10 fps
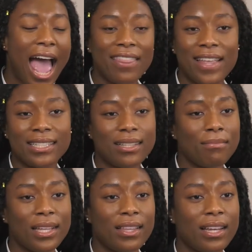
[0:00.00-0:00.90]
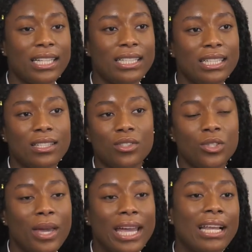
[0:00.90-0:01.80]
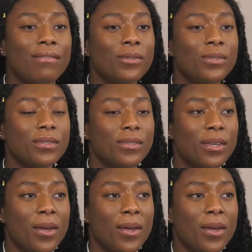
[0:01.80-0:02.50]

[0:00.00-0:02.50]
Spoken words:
And that's something that I didn't do at A-levels.